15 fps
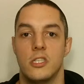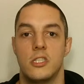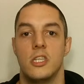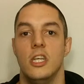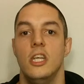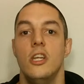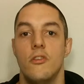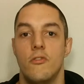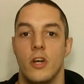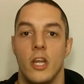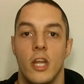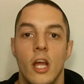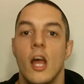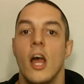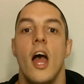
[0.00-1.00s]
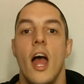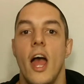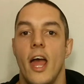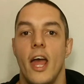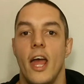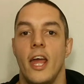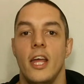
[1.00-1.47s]
the scenery.
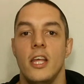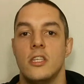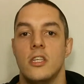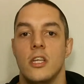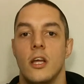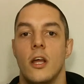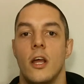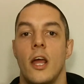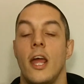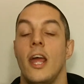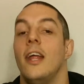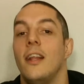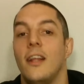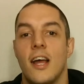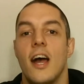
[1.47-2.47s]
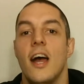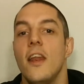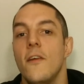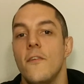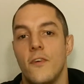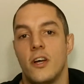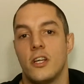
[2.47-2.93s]
It
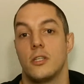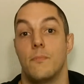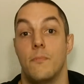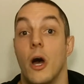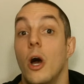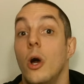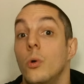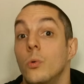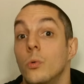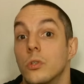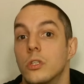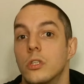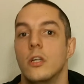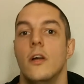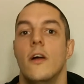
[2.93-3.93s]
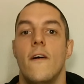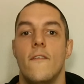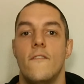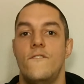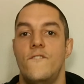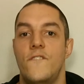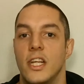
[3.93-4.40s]
kind of, I suppose,
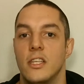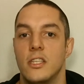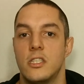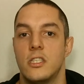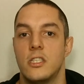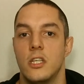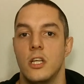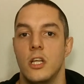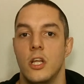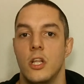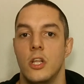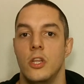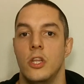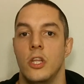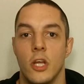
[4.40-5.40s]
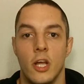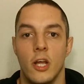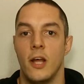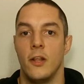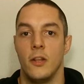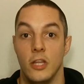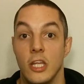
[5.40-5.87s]
fits
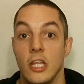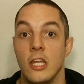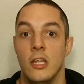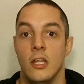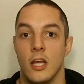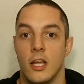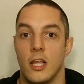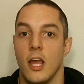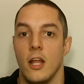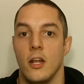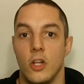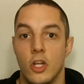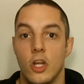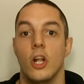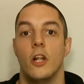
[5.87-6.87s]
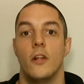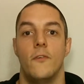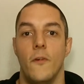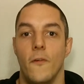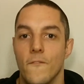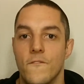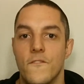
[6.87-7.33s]
the again,
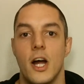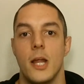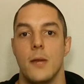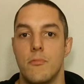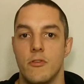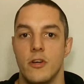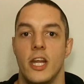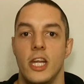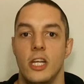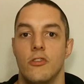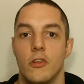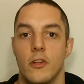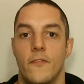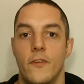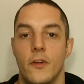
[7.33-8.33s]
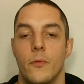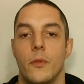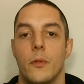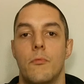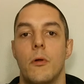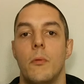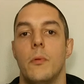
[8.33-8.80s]
colourful, vibrant nature of the
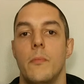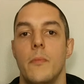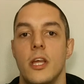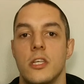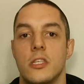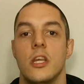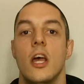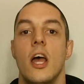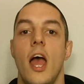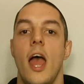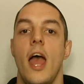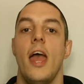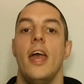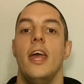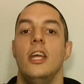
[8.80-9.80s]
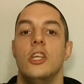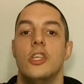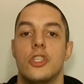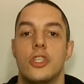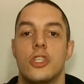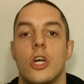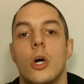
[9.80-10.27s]
film. The problem is,
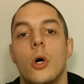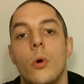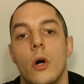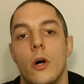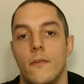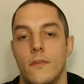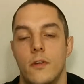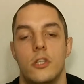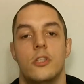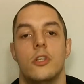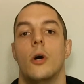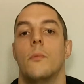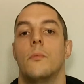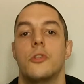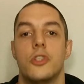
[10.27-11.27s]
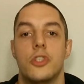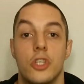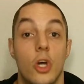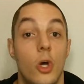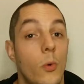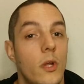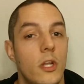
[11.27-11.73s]
he's so over the top,
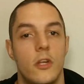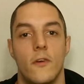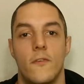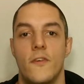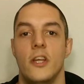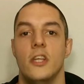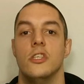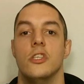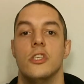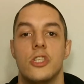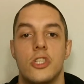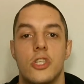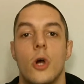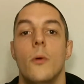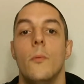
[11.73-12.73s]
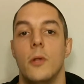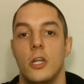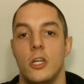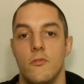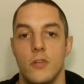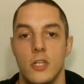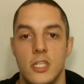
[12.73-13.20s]
so in your face, and so bloody